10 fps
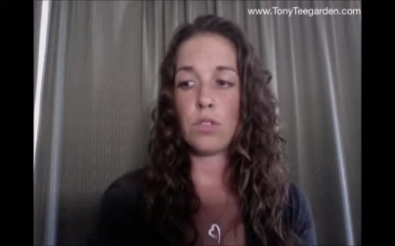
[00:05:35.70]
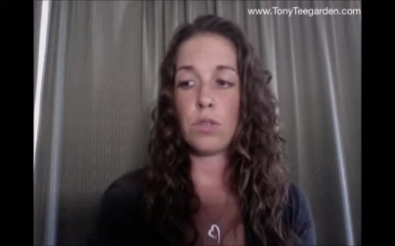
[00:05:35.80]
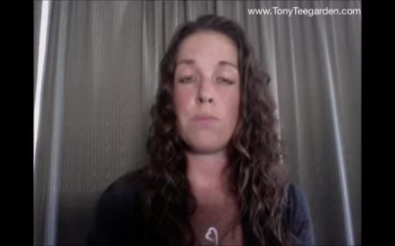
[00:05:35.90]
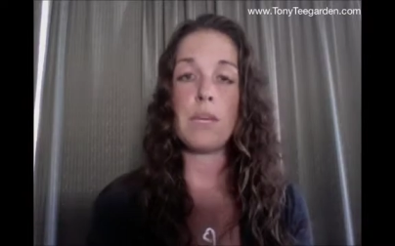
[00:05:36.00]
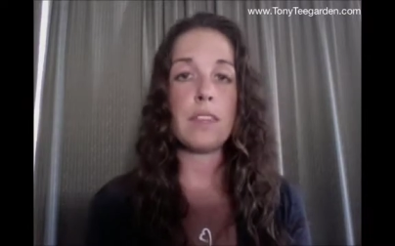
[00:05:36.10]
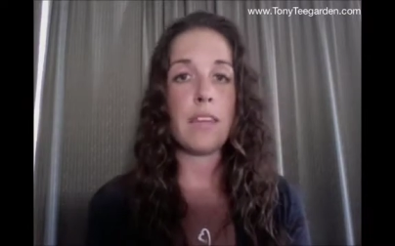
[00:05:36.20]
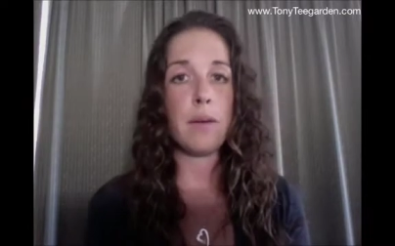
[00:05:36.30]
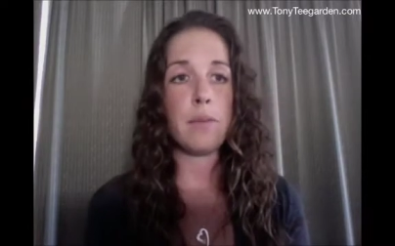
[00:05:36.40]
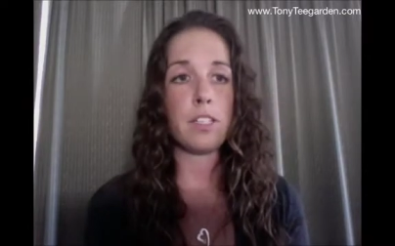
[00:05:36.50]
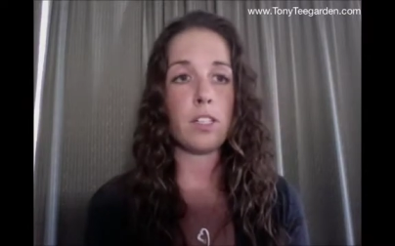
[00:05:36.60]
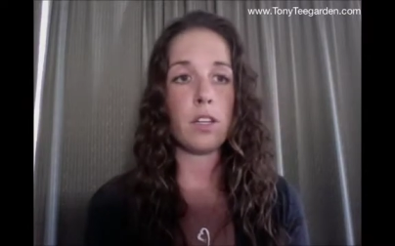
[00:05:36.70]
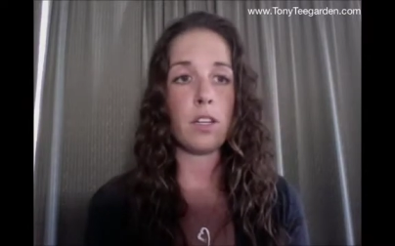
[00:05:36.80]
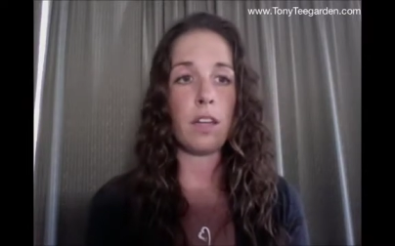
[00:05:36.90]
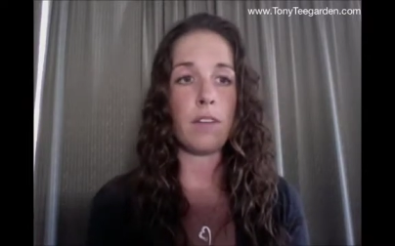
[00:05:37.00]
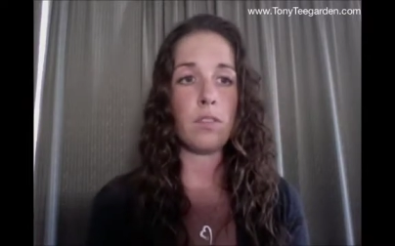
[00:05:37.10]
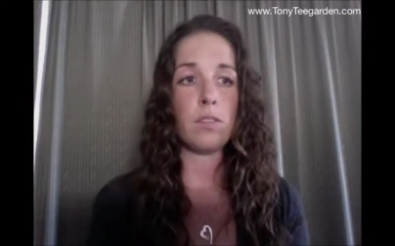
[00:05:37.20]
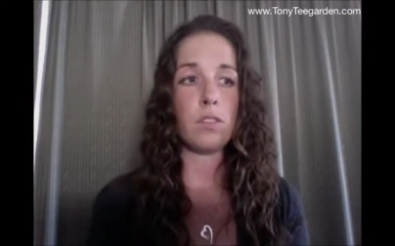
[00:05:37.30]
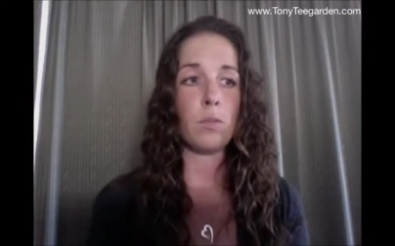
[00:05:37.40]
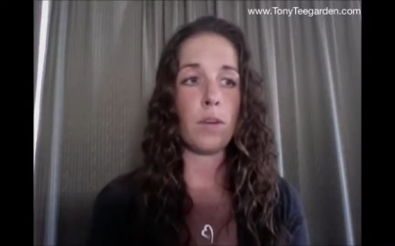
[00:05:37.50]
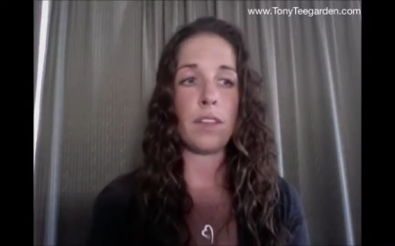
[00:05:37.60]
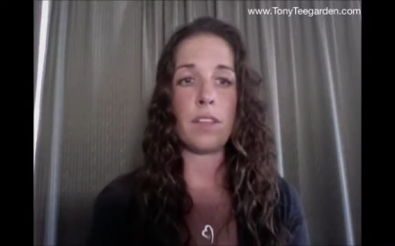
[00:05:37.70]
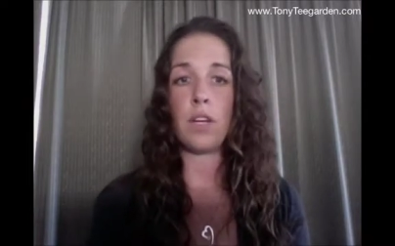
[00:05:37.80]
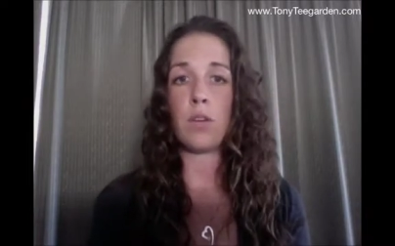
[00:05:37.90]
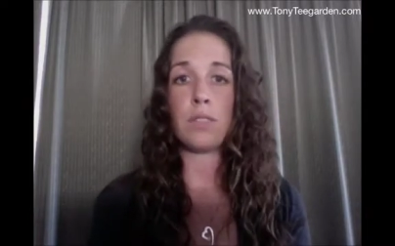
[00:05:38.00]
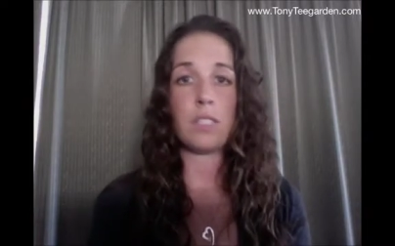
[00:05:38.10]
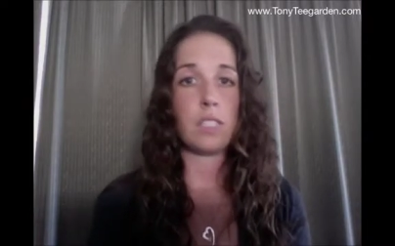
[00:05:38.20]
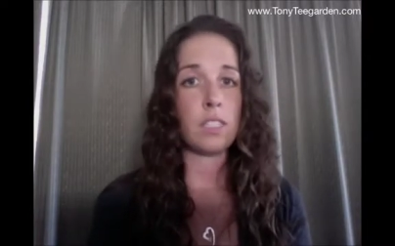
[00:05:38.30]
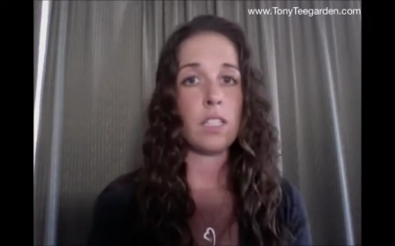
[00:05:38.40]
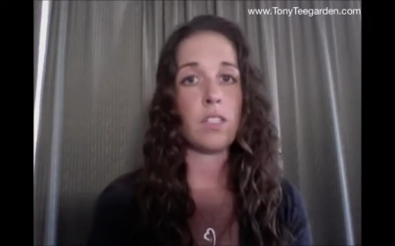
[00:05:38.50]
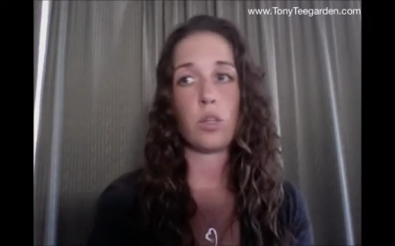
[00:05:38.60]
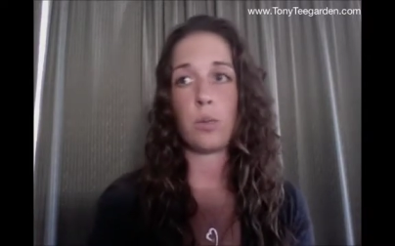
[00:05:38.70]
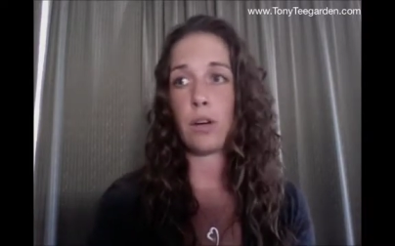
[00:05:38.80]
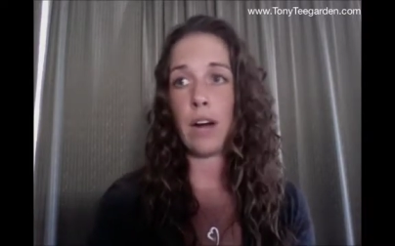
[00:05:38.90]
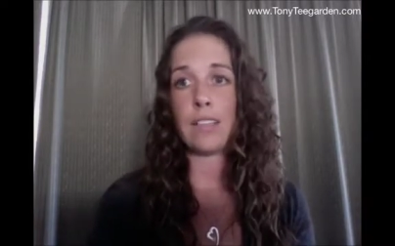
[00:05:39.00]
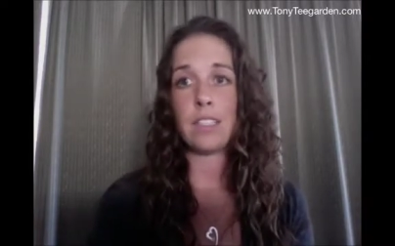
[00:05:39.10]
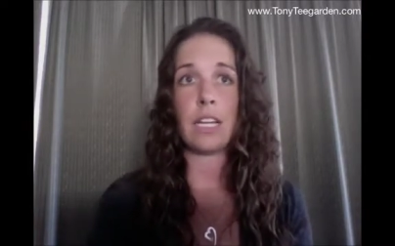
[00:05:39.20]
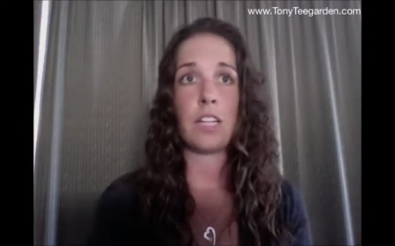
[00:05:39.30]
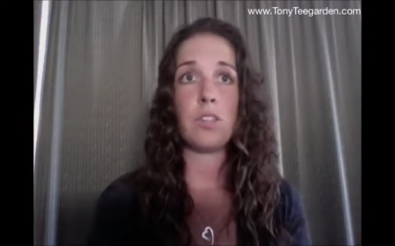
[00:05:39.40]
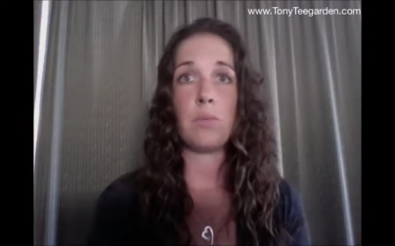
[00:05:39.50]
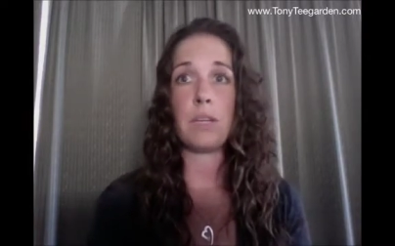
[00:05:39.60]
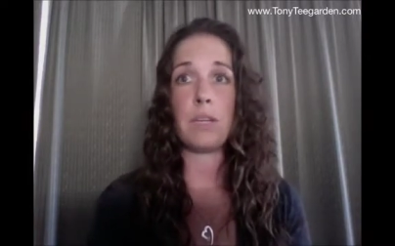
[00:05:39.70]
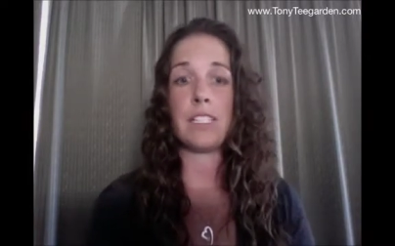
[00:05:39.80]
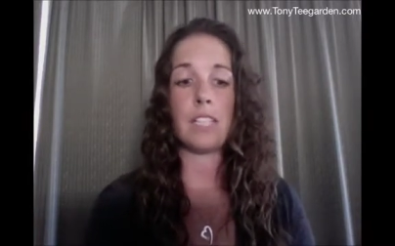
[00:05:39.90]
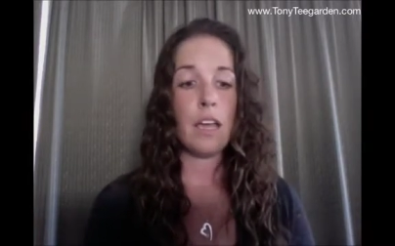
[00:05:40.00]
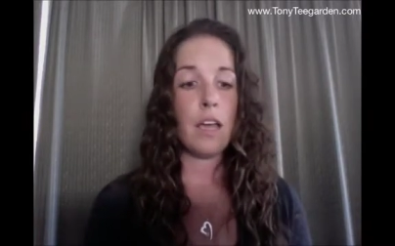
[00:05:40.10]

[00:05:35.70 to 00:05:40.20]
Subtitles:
meet them at certain levels with, resistance or procrastination, because